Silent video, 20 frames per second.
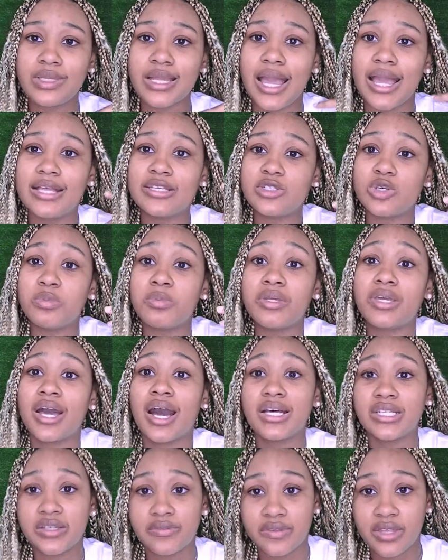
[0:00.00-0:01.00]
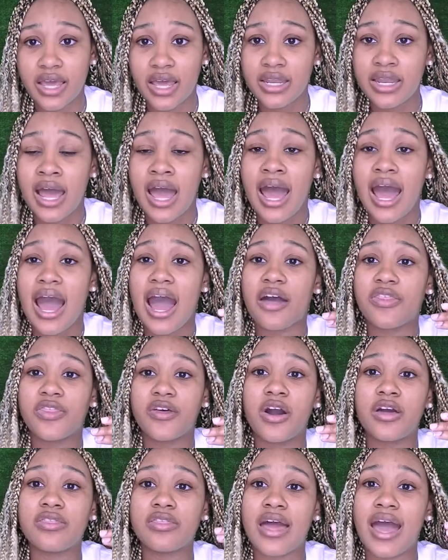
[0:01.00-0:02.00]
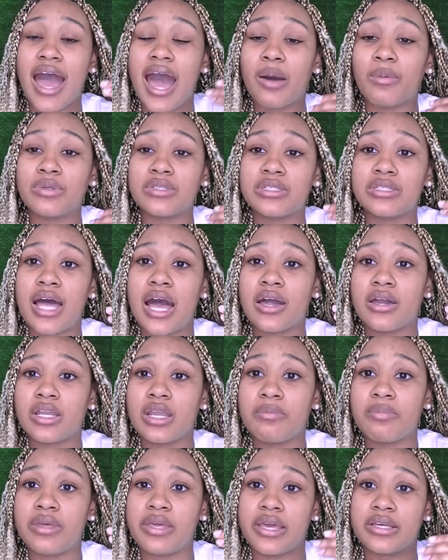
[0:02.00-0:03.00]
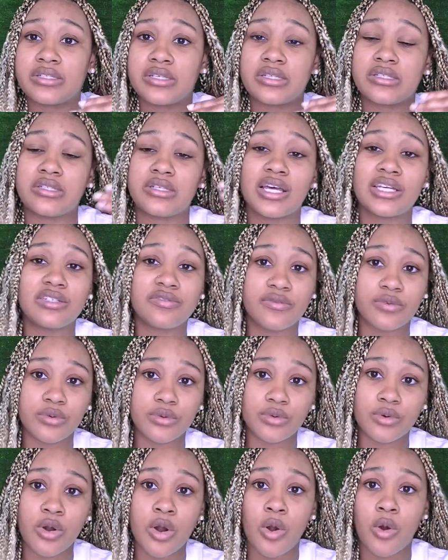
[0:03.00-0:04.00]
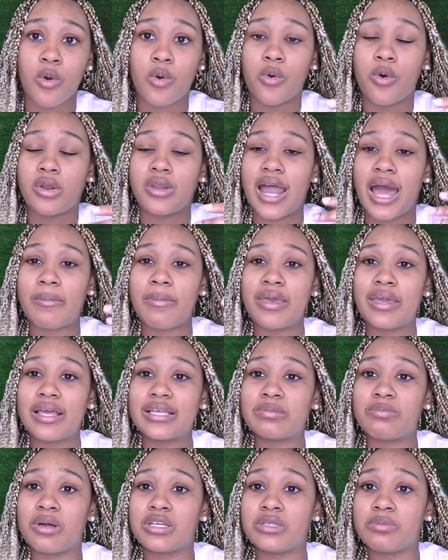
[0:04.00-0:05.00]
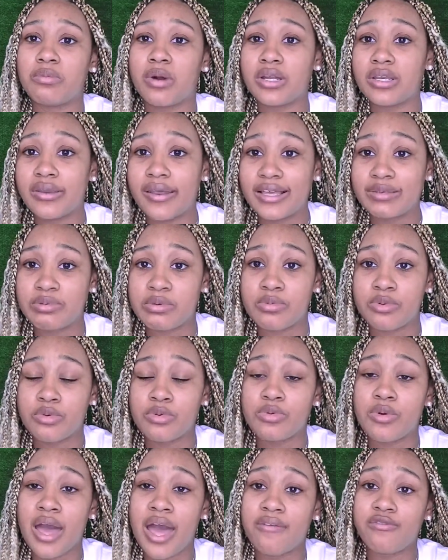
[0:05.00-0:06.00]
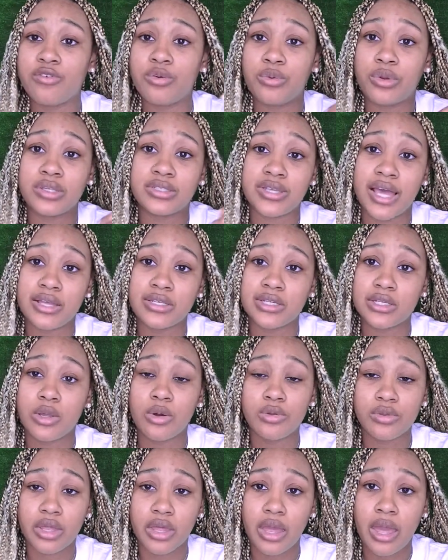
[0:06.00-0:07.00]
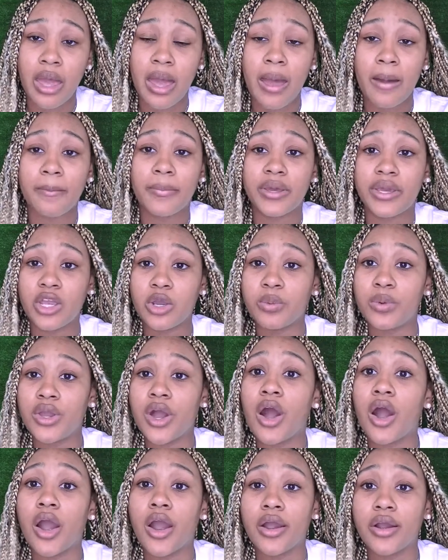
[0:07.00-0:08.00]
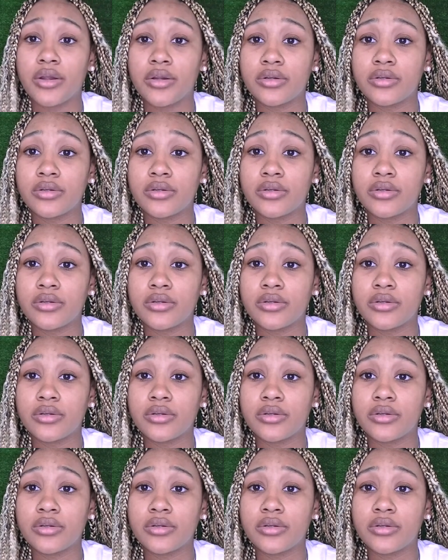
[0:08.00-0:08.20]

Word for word: And so because of that, I thought that I was not going to be as successful or not make as much money as people who have unisex clothing. But here we are.